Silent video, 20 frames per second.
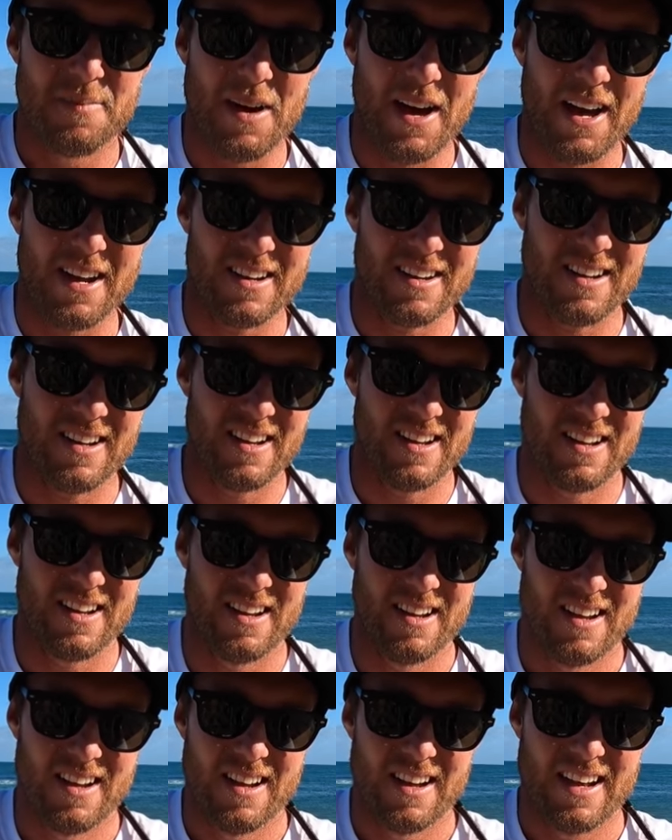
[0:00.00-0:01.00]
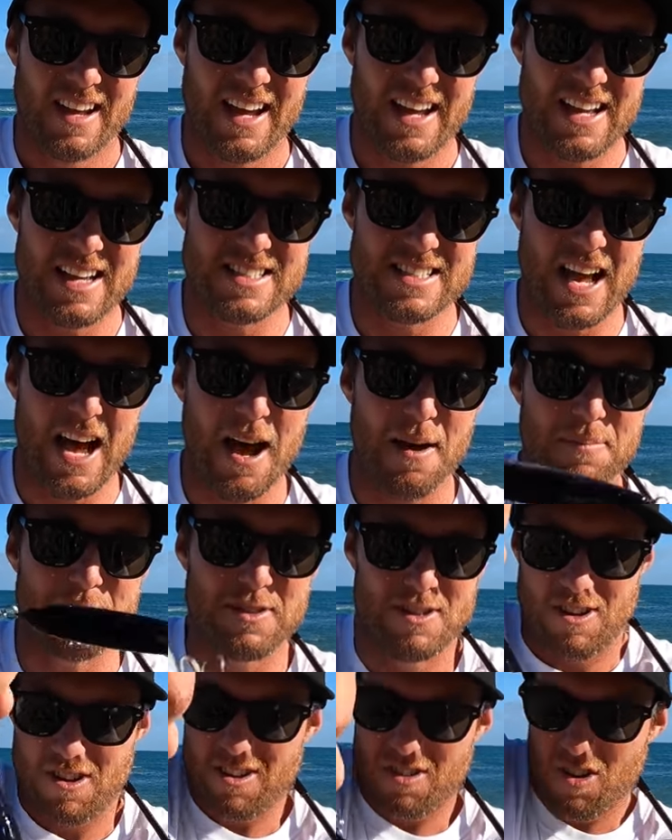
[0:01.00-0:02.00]
But he is
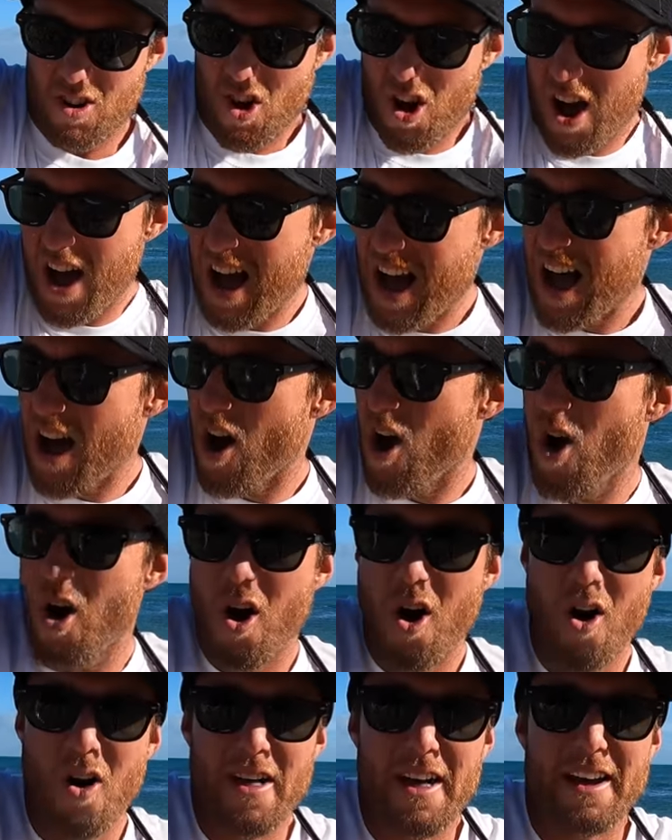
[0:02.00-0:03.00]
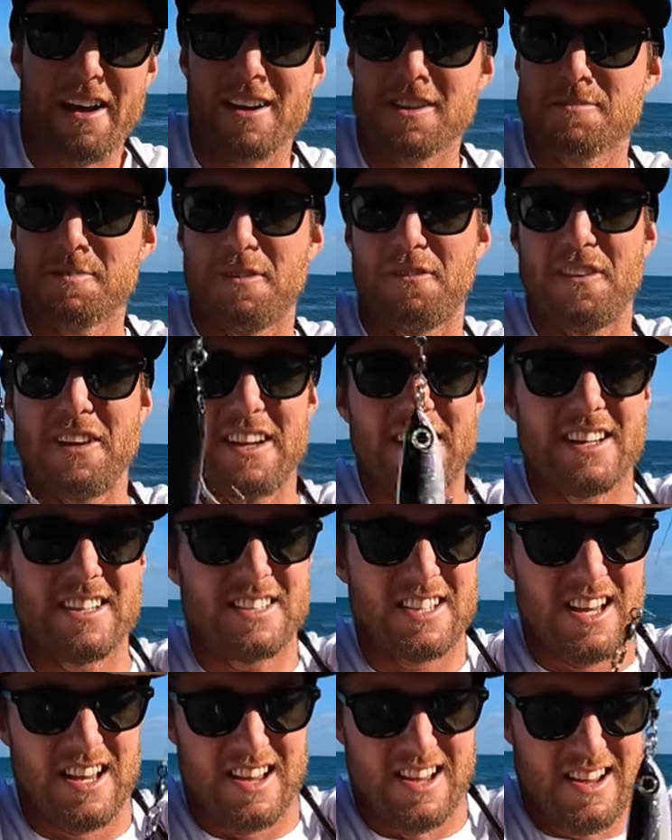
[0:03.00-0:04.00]
absolutely, whoa, there goes my
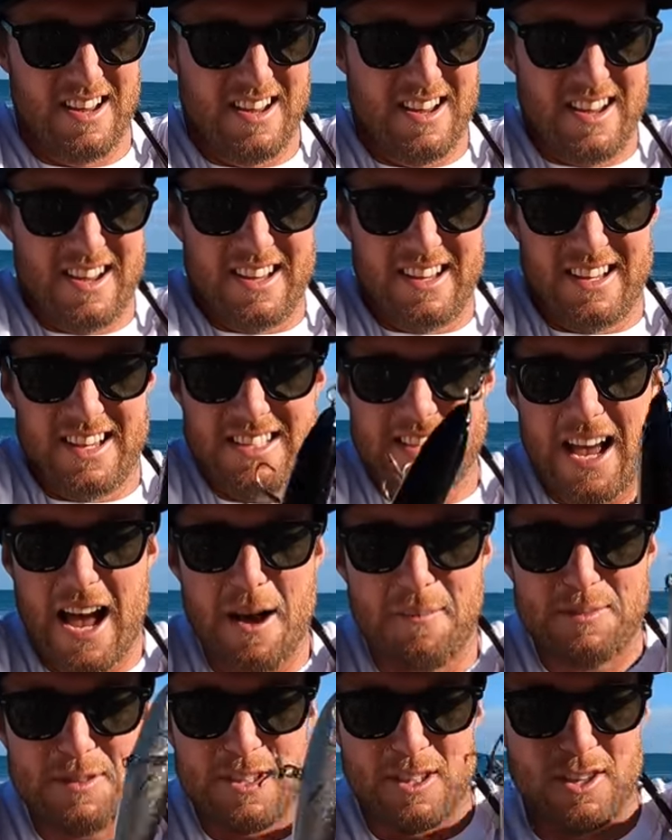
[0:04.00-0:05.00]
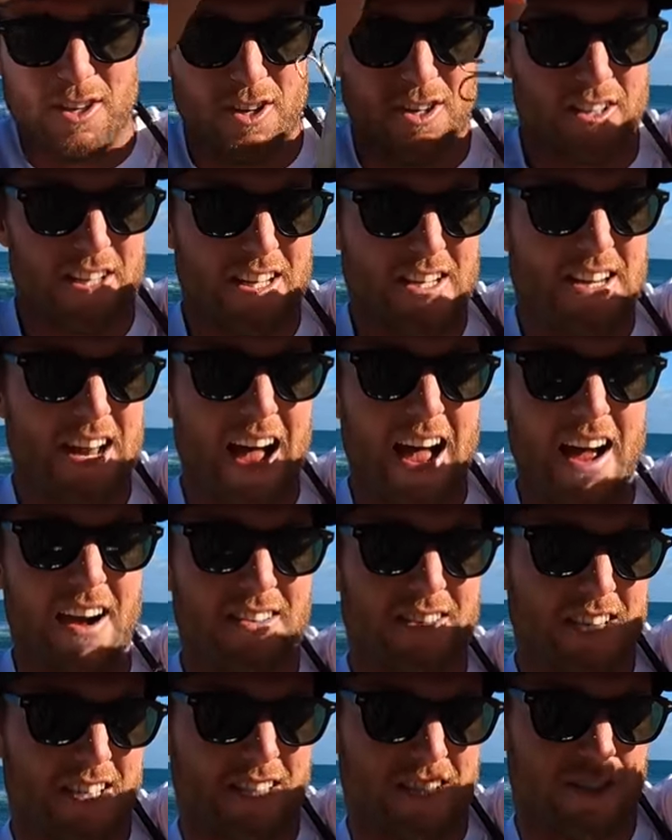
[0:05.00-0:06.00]
fingers. He's absolutely
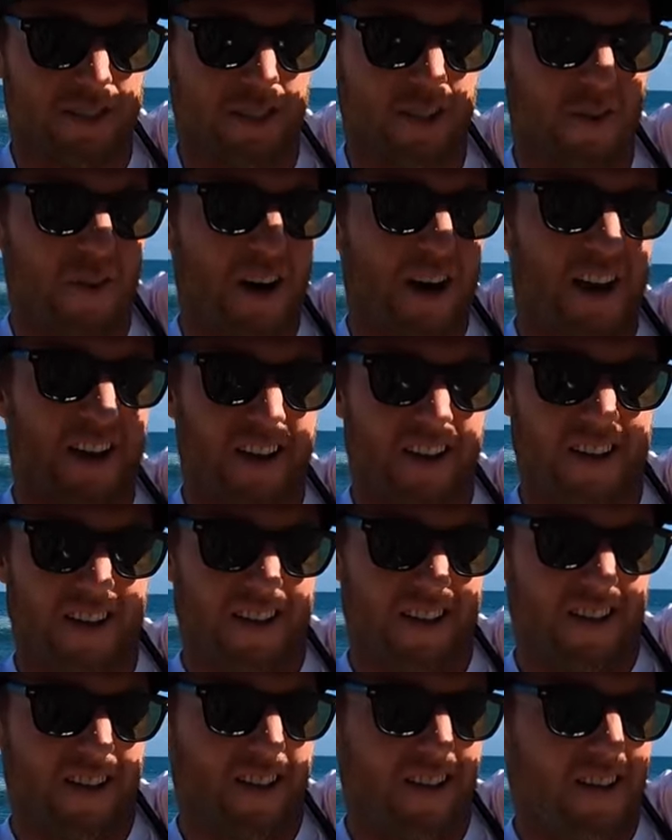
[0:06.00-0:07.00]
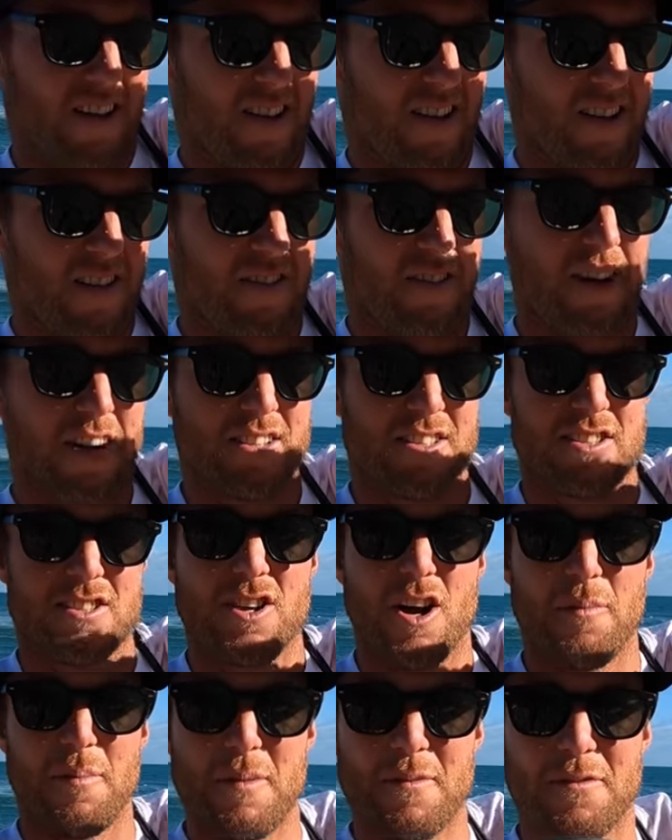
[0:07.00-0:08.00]
nailed this lure. If I can
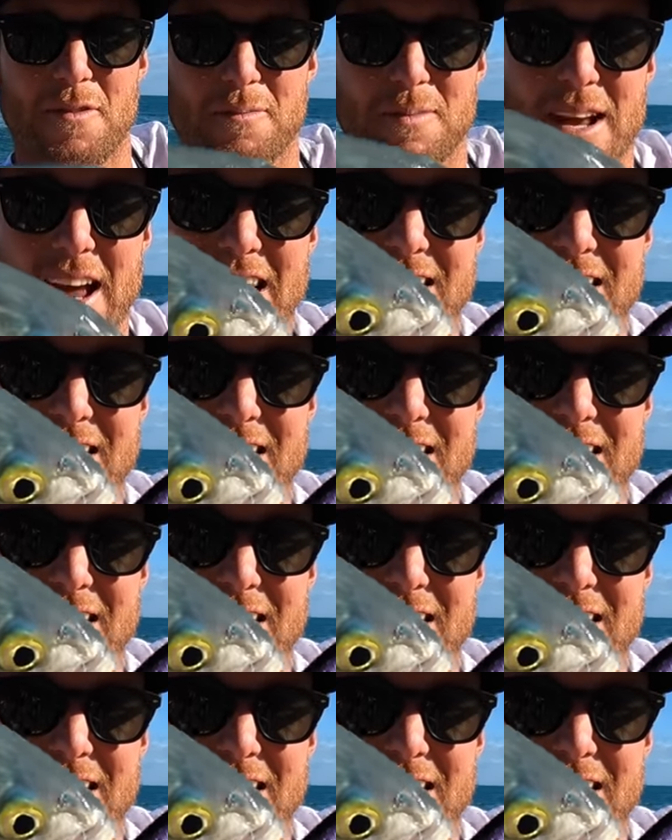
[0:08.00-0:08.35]
stop him from